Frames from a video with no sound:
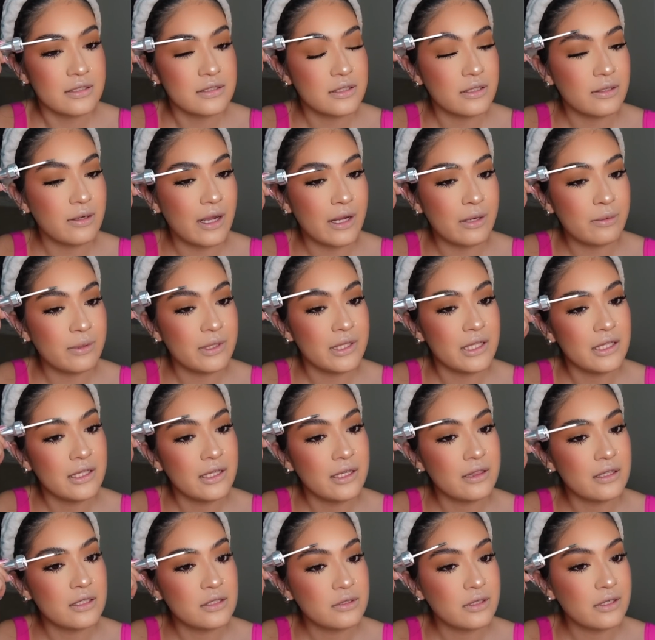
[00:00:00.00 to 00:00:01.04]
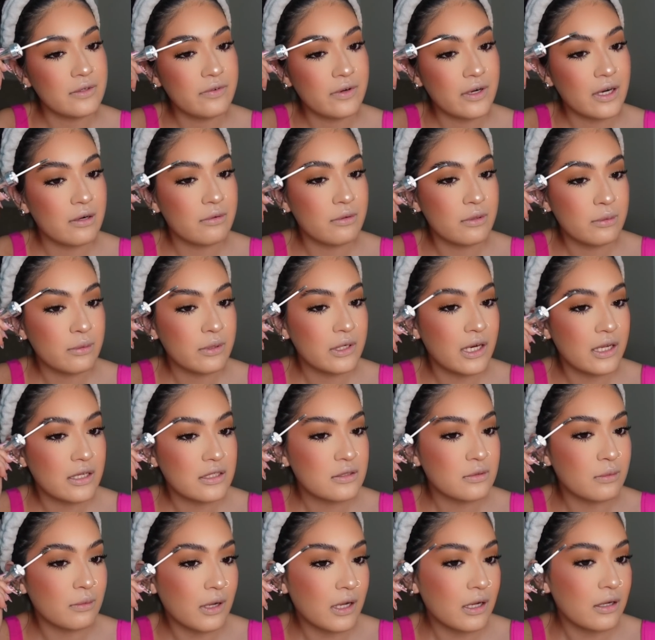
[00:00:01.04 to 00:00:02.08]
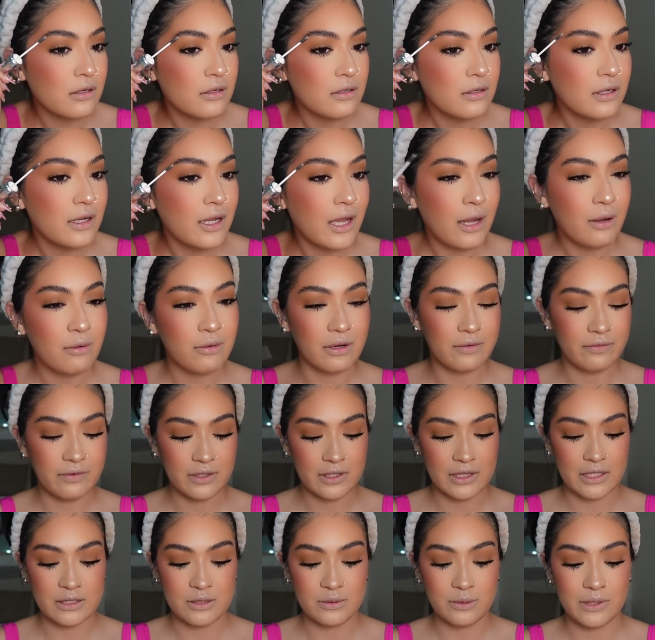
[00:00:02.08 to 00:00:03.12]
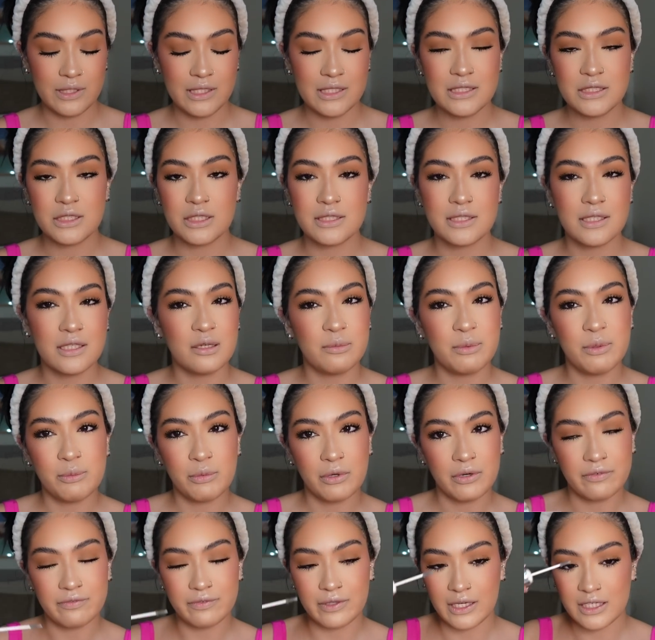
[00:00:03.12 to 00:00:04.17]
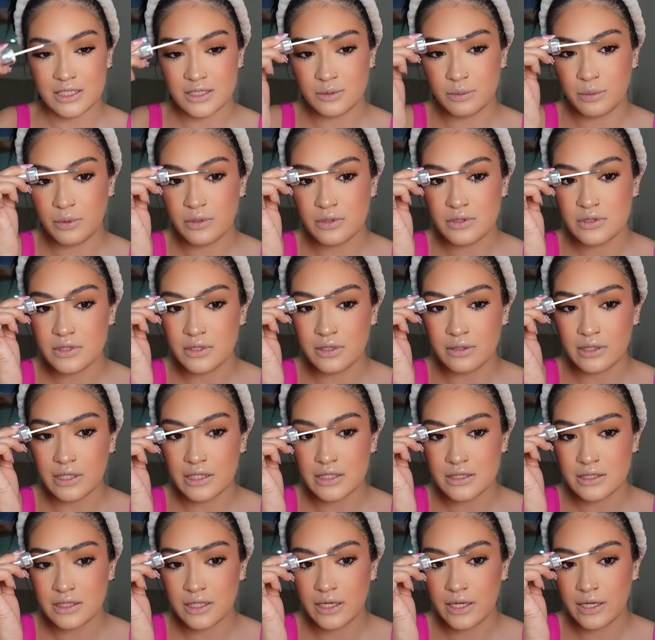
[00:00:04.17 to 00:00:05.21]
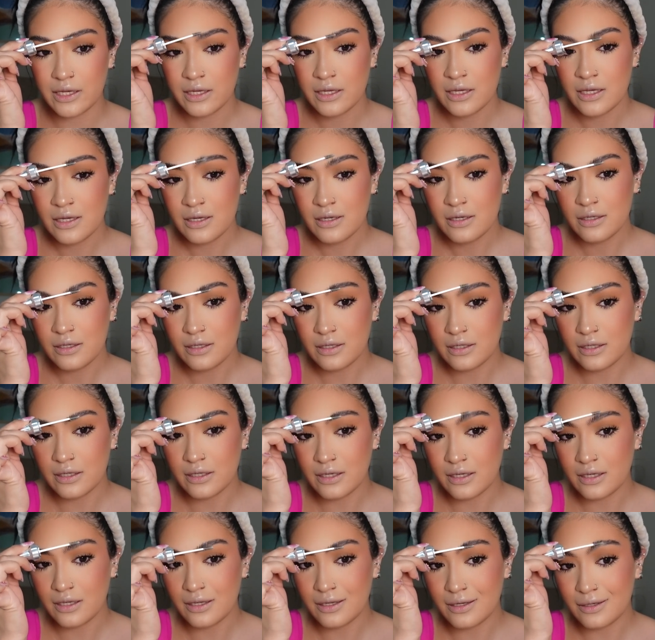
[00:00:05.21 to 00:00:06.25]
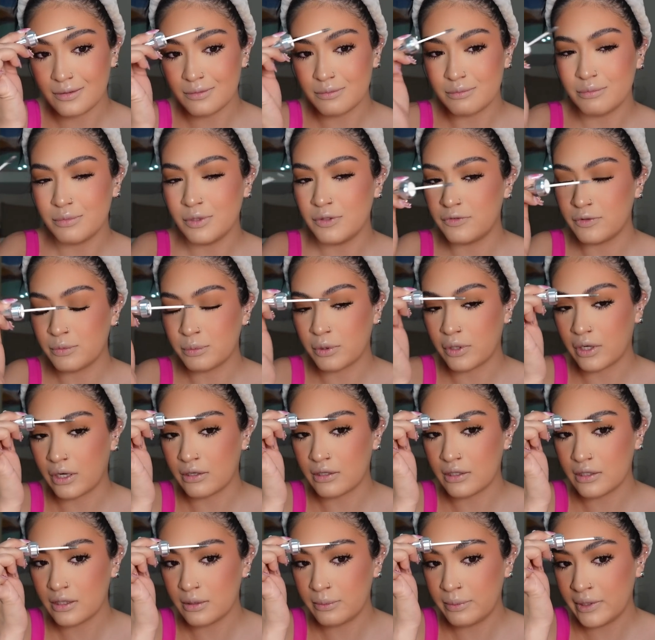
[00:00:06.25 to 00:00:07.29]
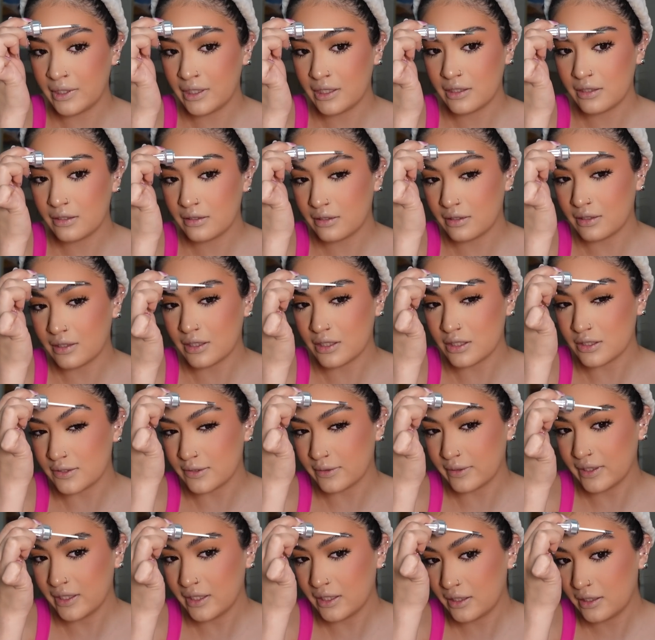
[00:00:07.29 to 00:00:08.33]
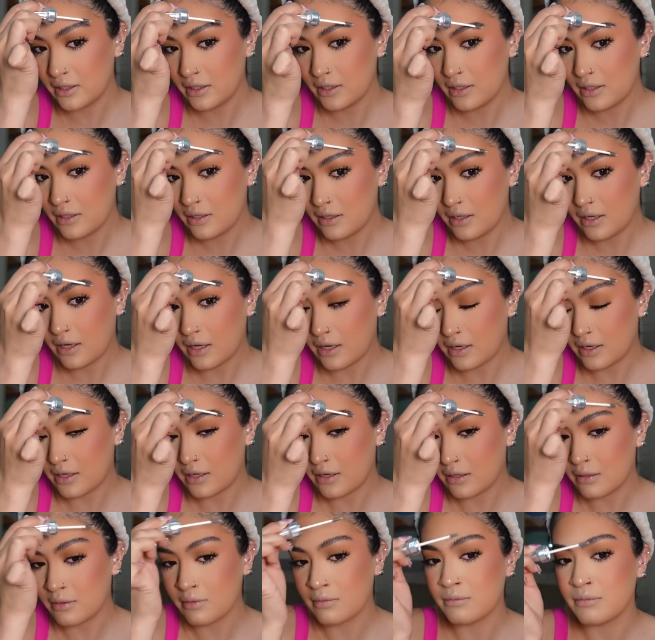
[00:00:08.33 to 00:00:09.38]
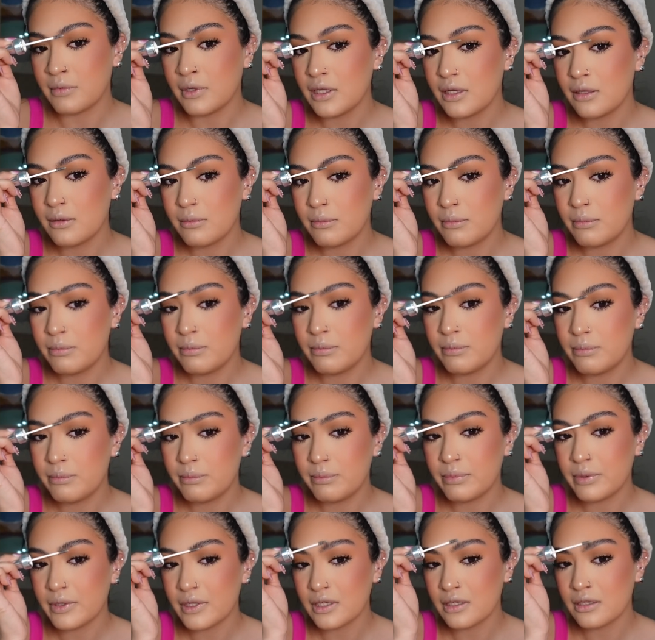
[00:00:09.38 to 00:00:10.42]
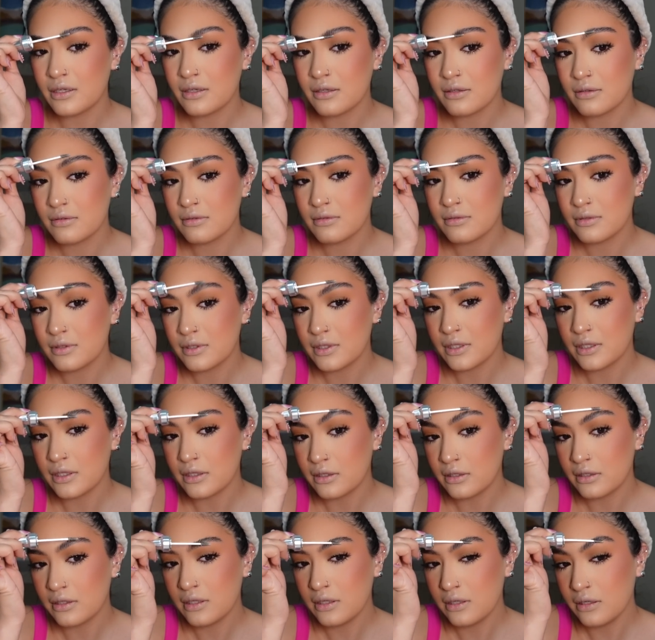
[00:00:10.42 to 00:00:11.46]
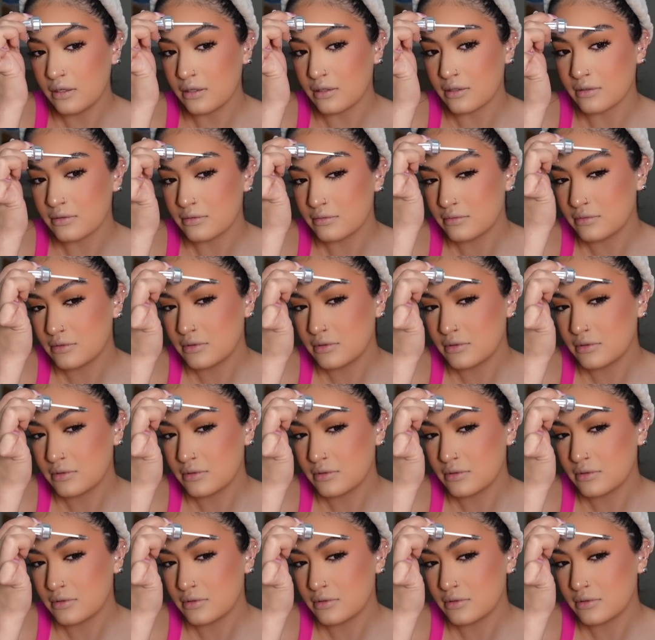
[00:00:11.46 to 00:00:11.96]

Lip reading: So I really like the 24-hour one as well. However, this one is just a little bit more flexible. So let's say you need to move them around a little bit, you can do it. But yeah.